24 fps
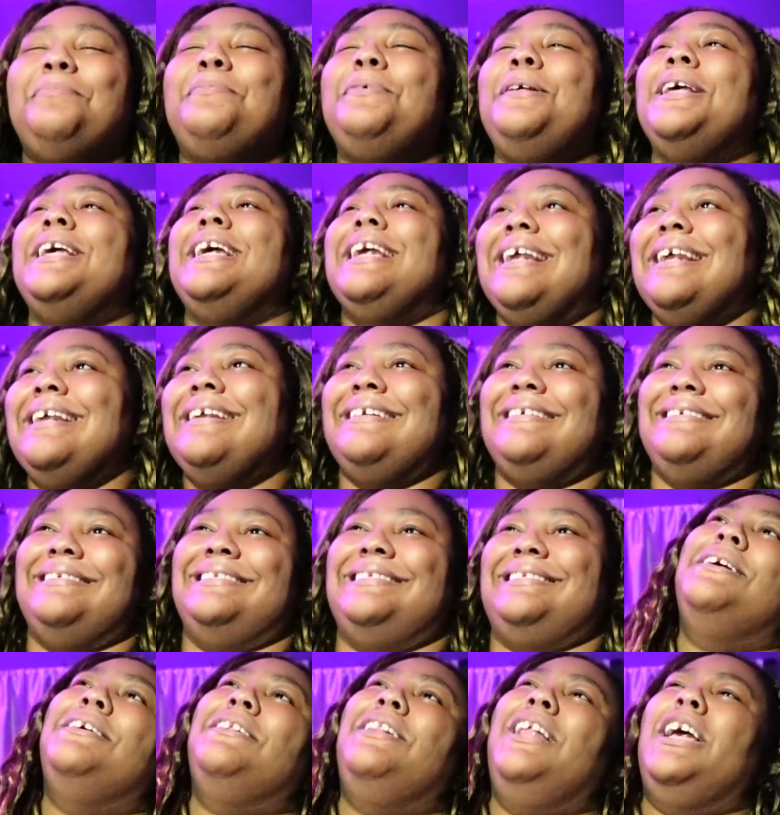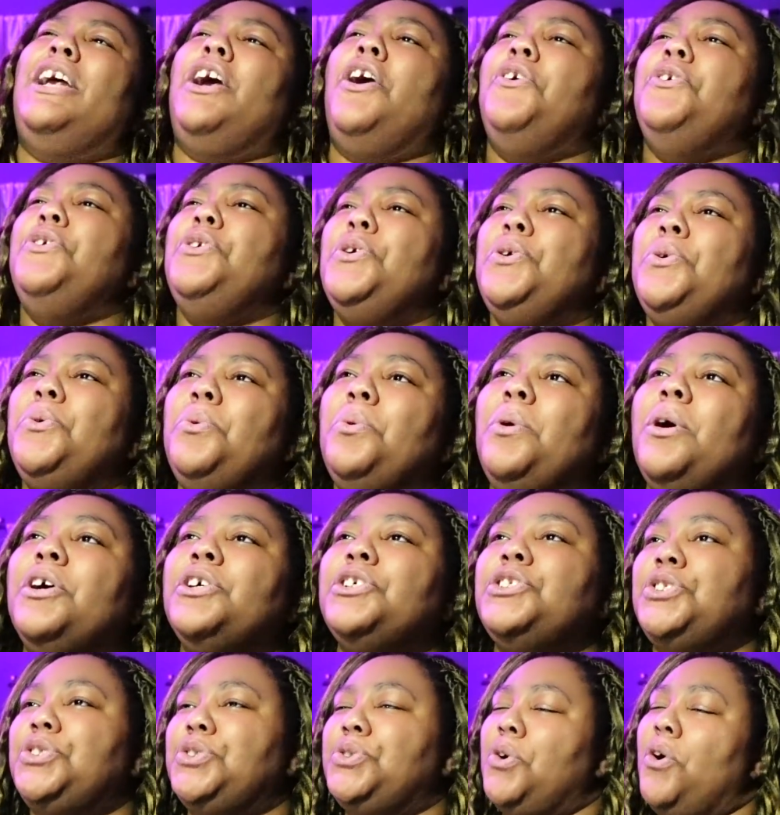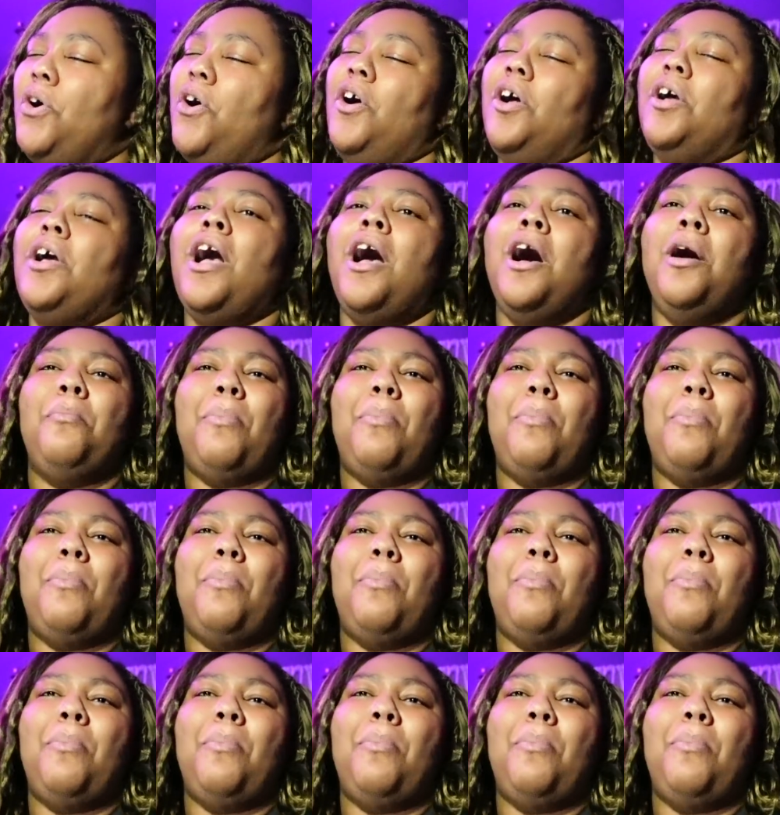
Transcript: Please. Like our new strong,